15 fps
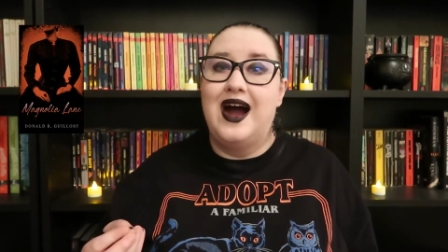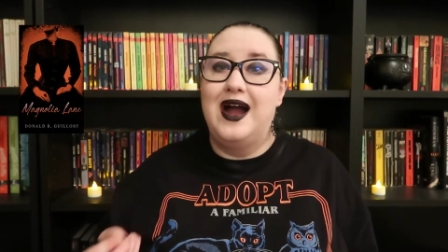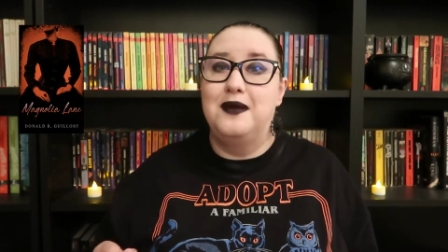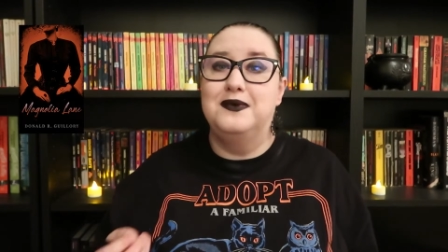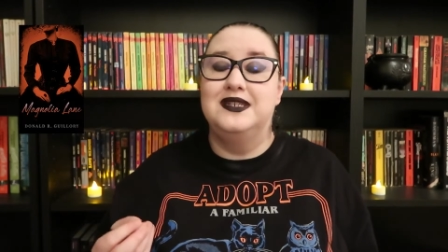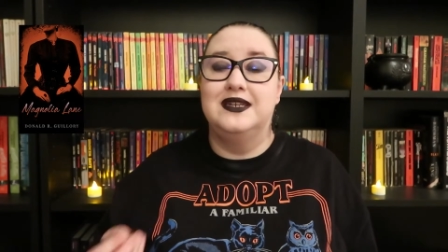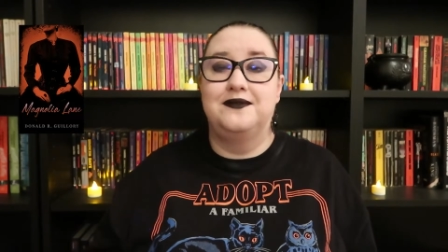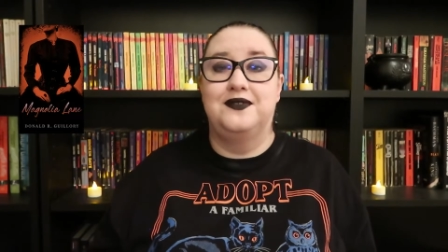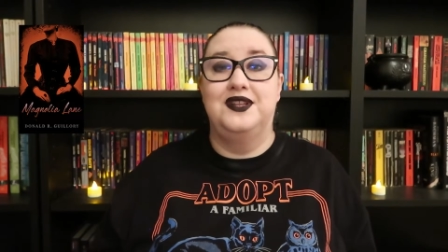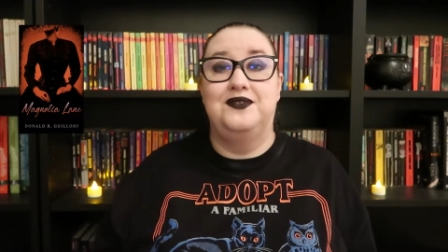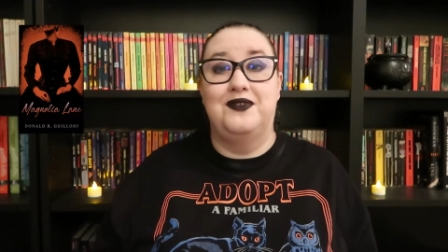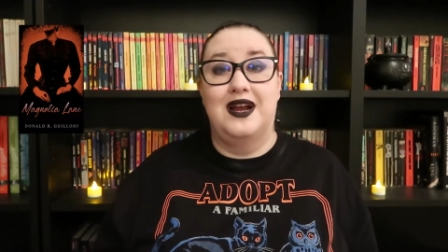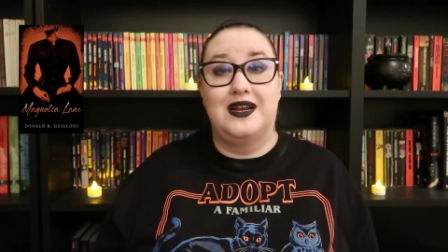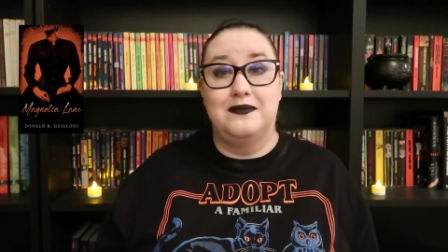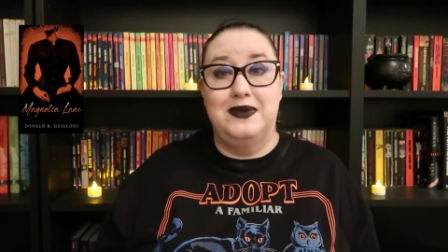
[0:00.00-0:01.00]
I would definitely
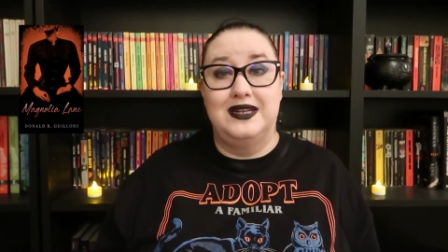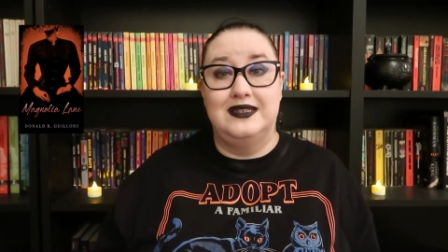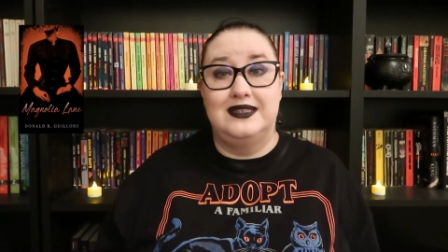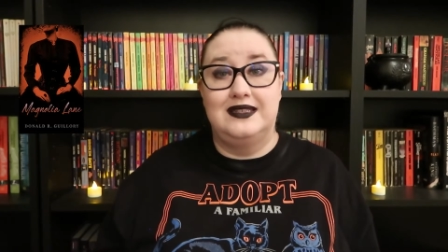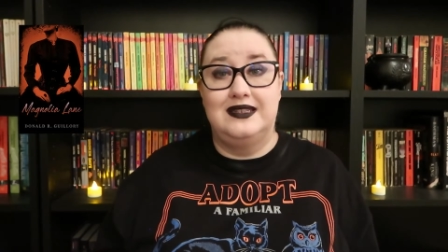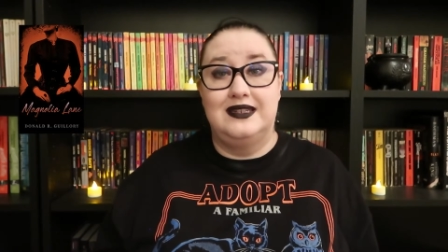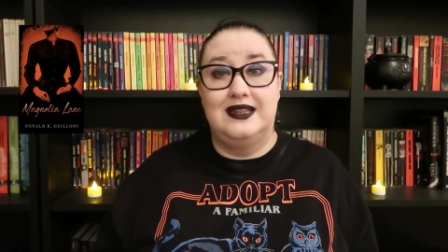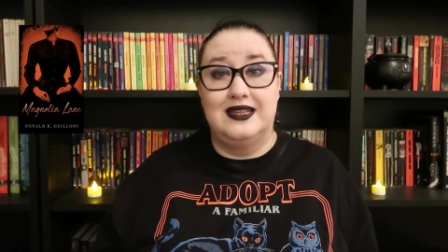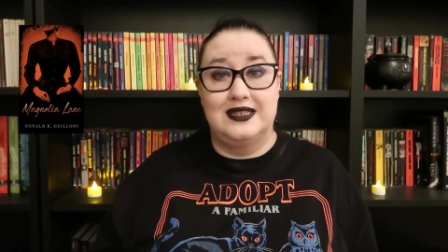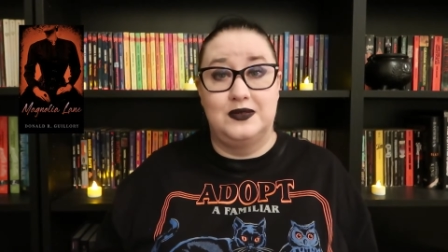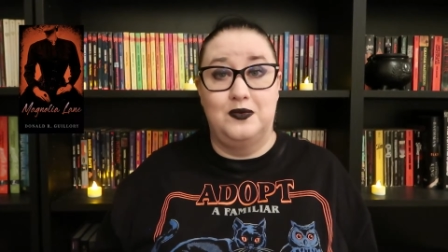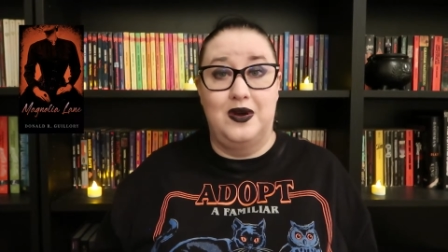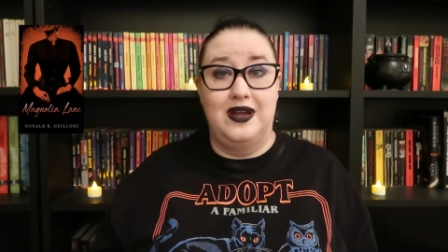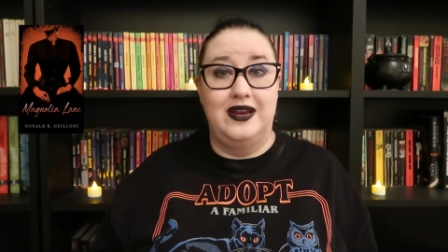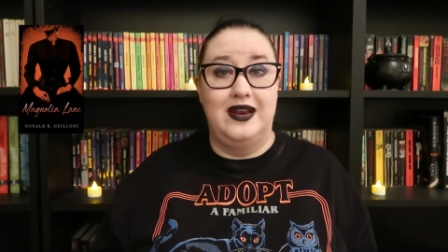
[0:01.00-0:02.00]
recommend
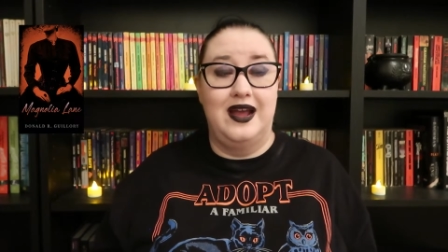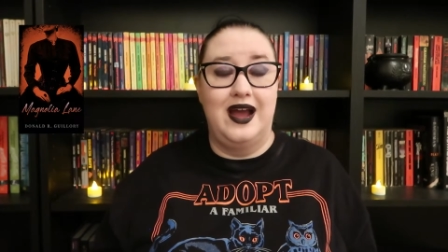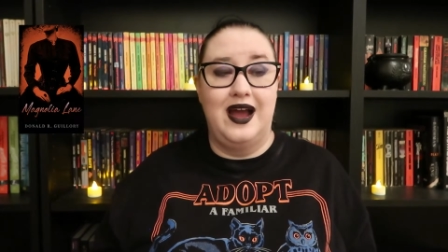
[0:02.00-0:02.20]
this one.